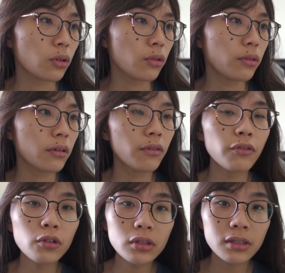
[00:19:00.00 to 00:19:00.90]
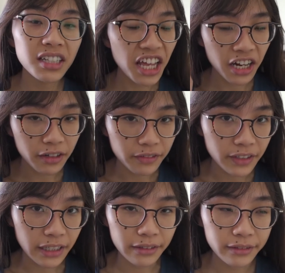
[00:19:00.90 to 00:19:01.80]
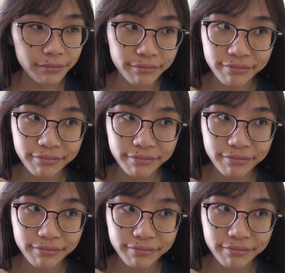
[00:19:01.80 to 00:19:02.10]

so food 10 out of 10